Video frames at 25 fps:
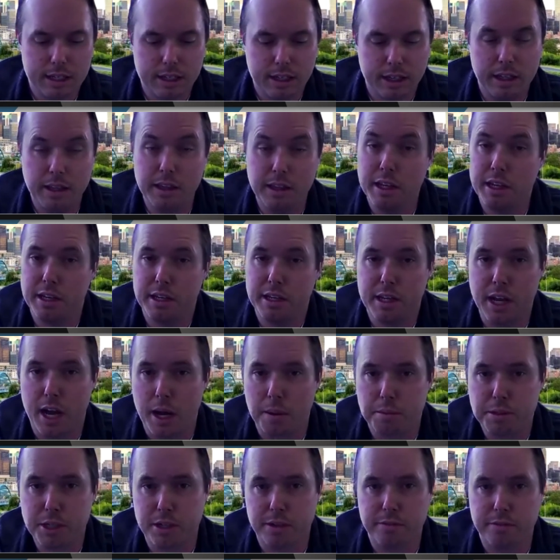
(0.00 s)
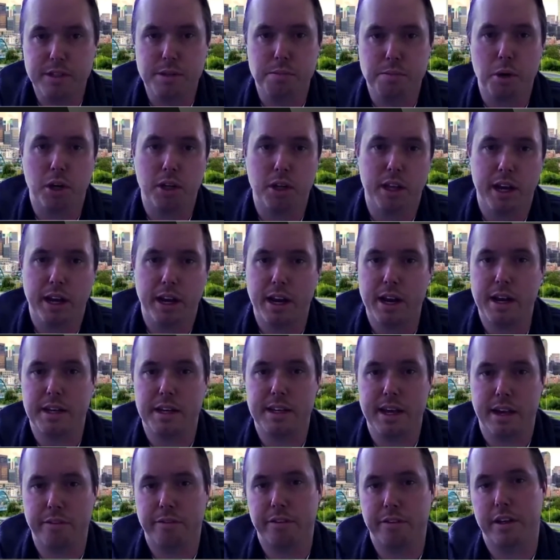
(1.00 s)
the adoption of smart lighting,
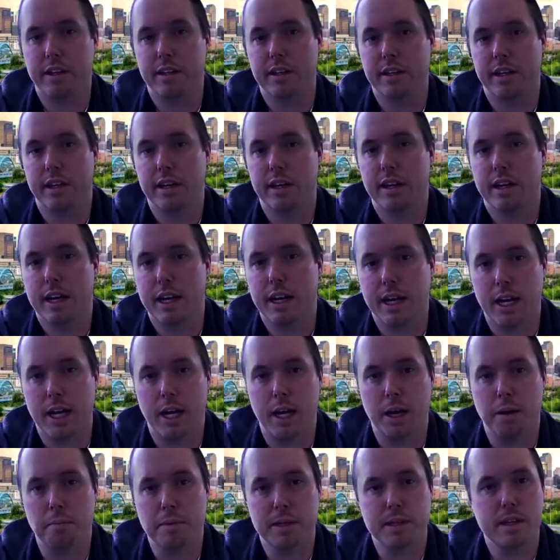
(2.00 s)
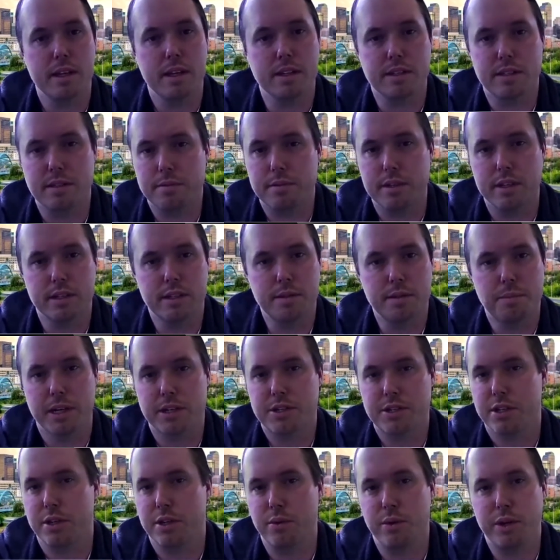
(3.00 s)
definitely,
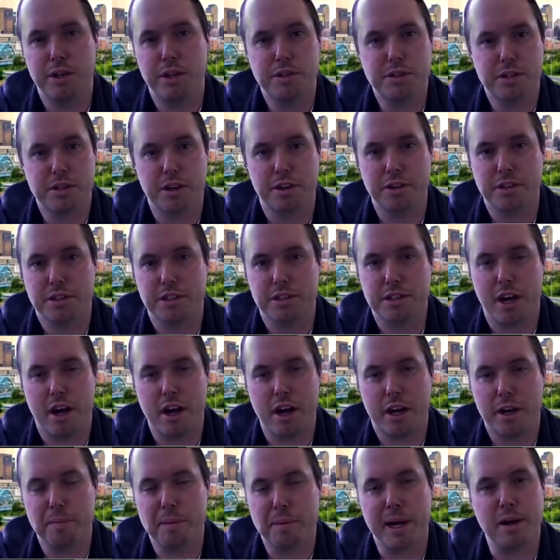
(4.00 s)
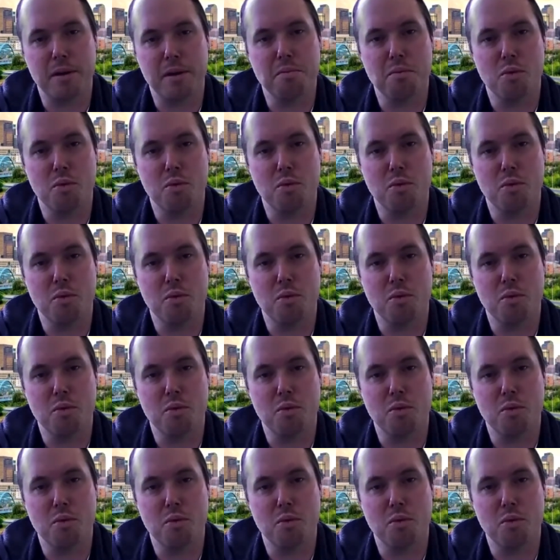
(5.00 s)
especially when you start to talk about